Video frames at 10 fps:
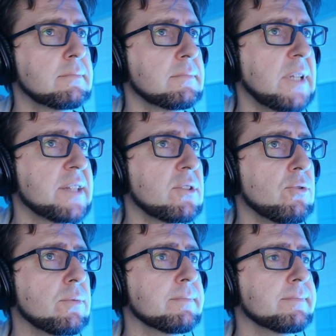Let's
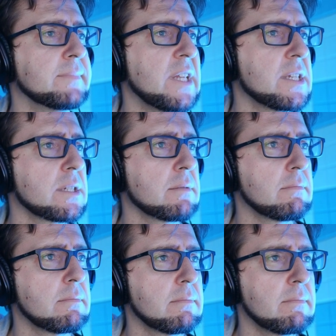do this.
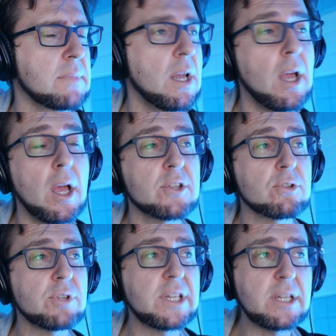
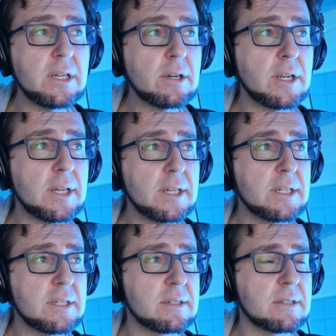So here in
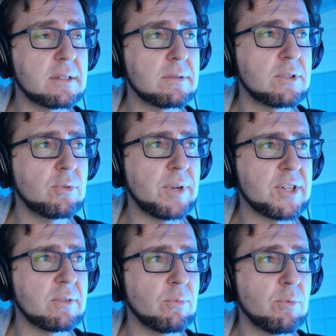this
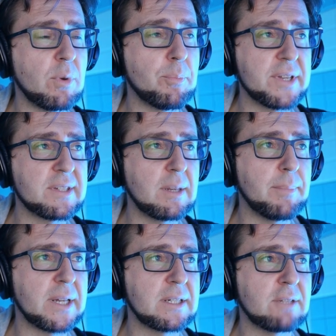situation where we're pressing the
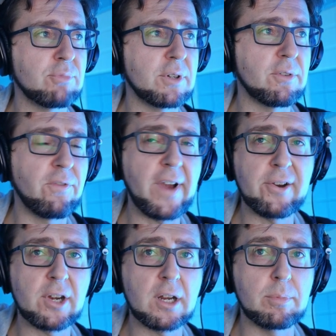button and we're
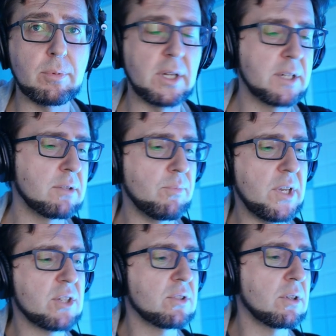firing the bullet, we're
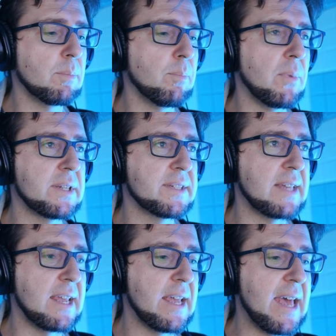just going to
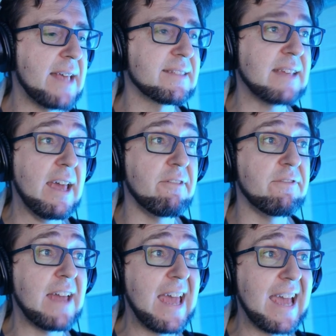say
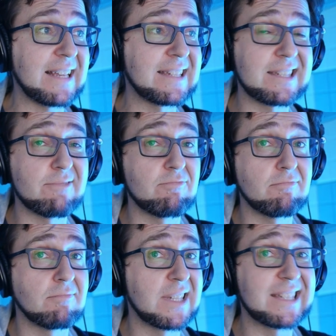SFX
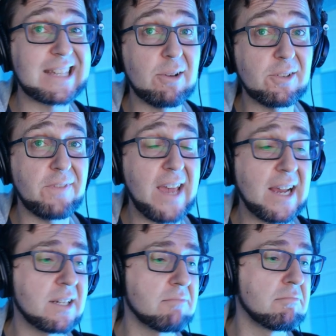sound effect,